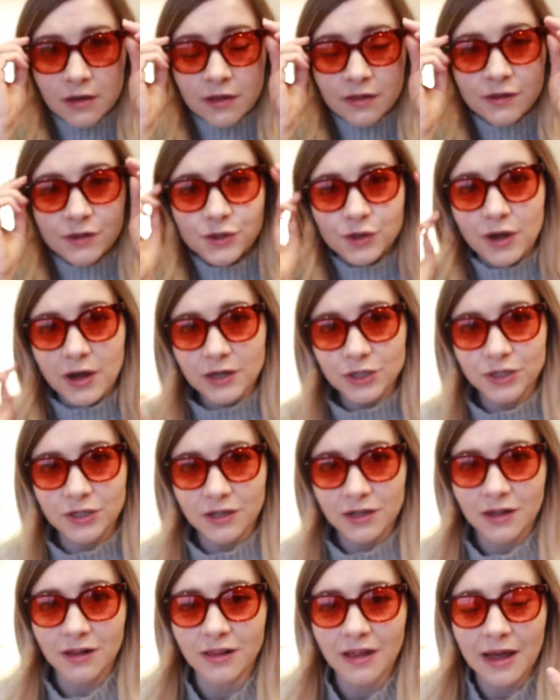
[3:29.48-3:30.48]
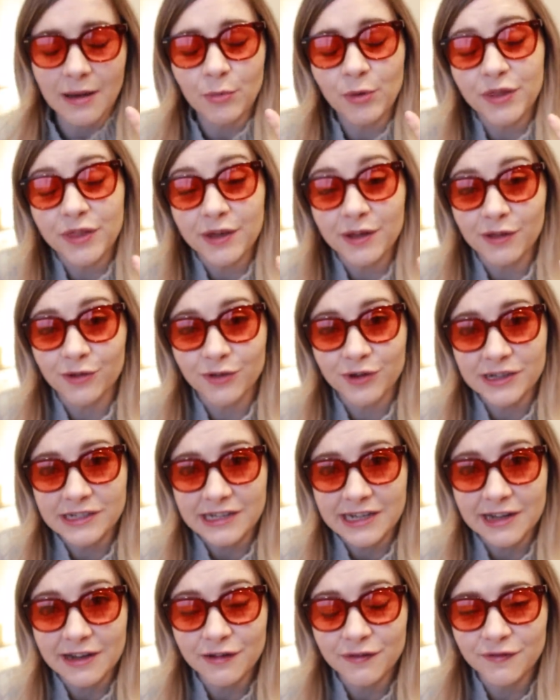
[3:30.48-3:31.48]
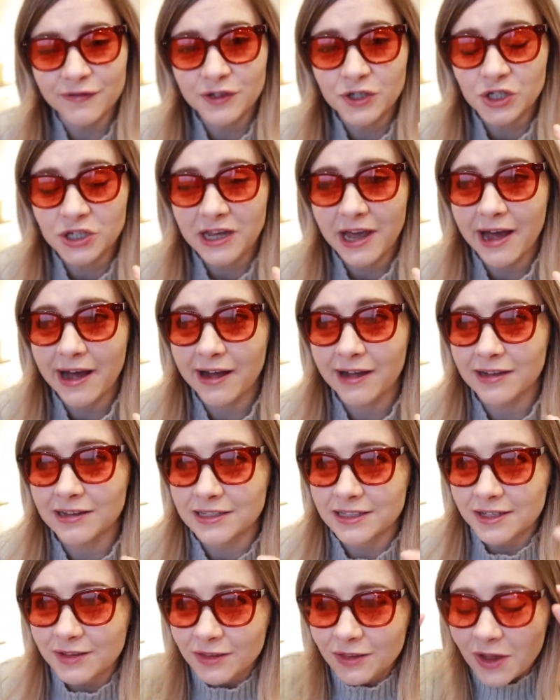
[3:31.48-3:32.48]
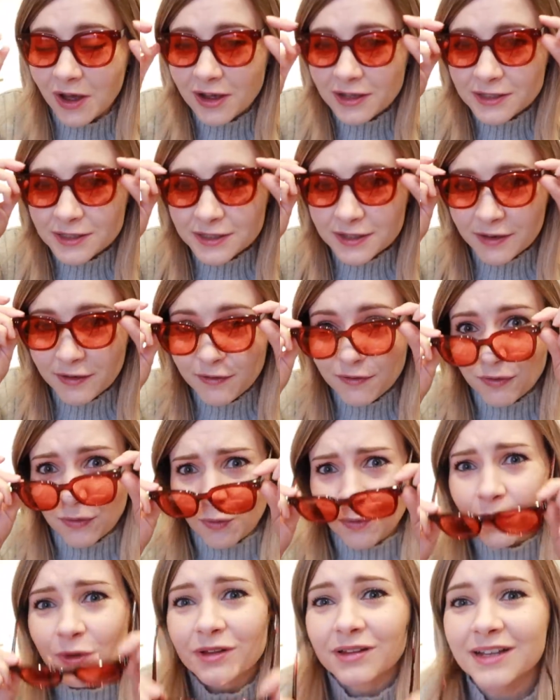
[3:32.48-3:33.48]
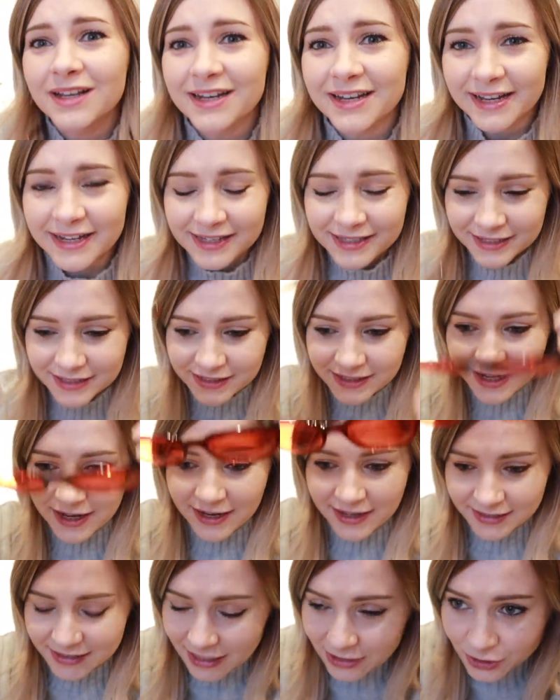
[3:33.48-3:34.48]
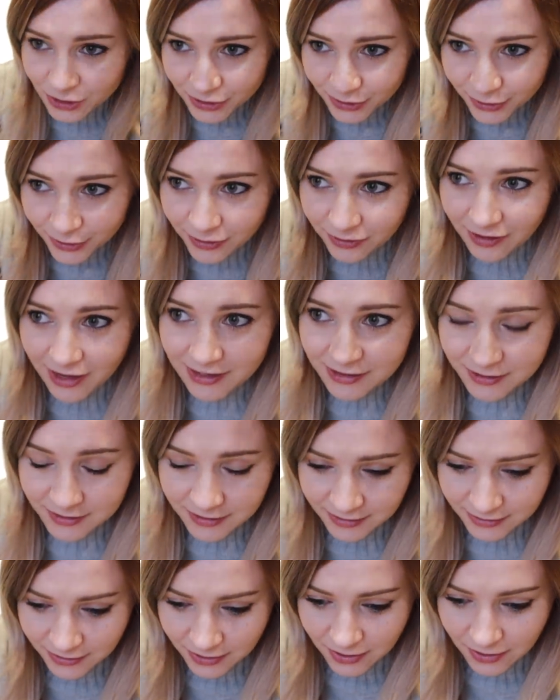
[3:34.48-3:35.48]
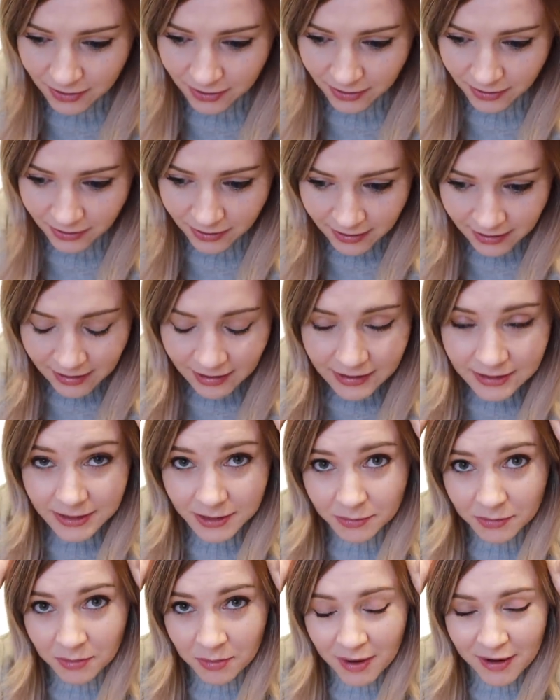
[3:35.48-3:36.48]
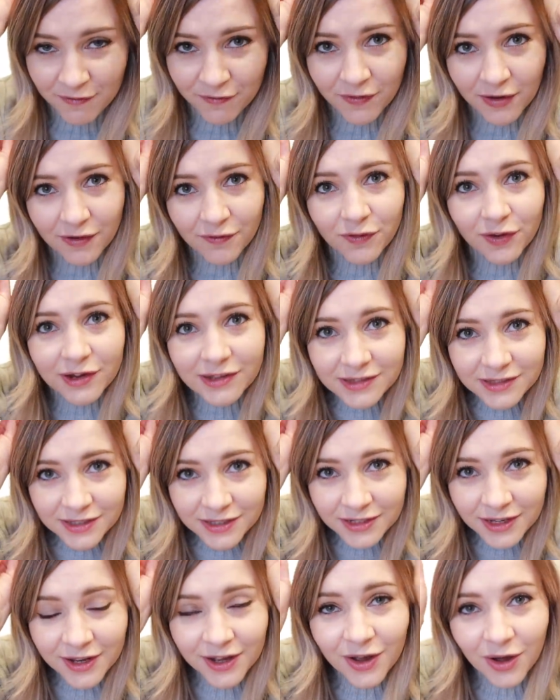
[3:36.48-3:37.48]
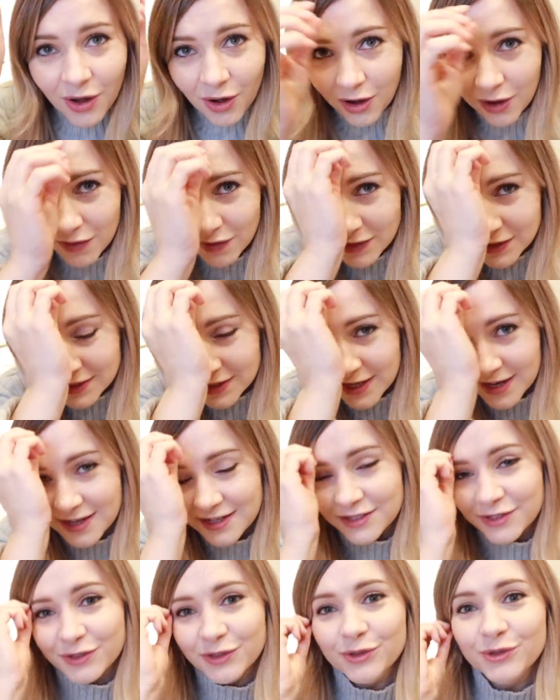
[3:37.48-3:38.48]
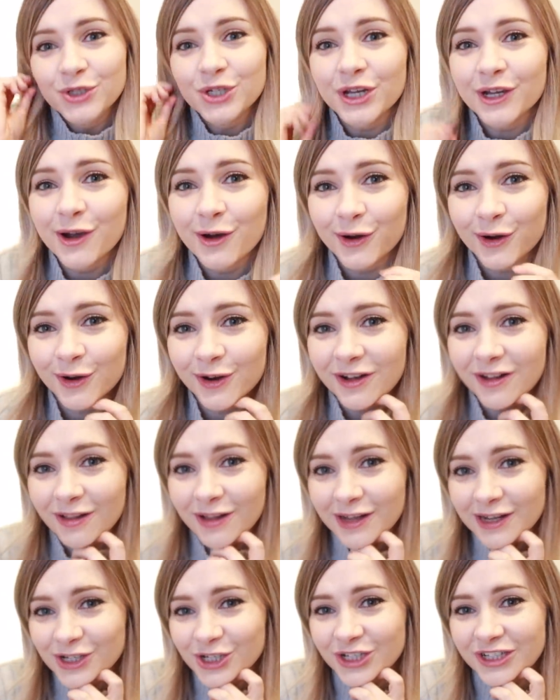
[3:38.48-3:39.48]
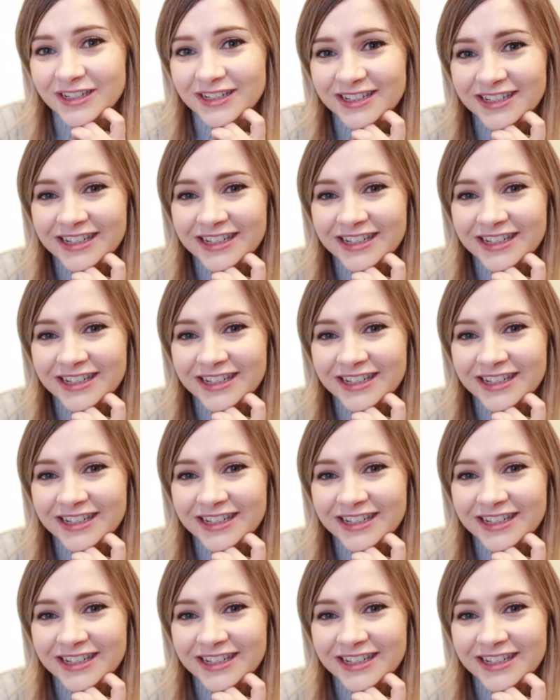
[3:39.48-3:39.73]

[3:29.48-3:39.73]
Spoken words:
These are actually a collab with Hilary Duff. She has lots of really nice designs. Actually, her glasses are some of my favorites on the site, so do check out her collection.